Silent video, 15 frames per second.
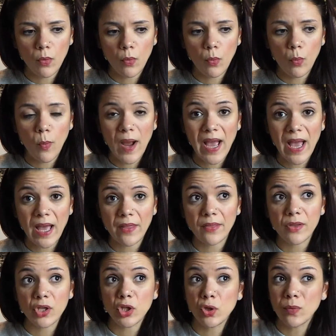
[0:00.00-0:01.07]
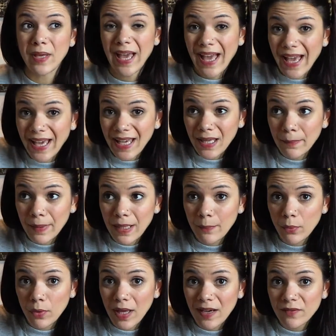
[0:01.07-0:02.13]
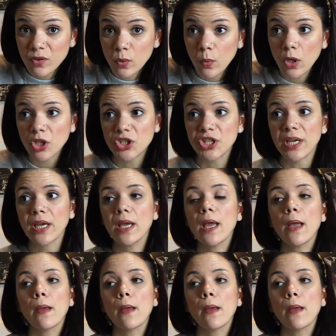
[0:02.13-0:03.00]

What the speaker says: where the UK people have to watch it,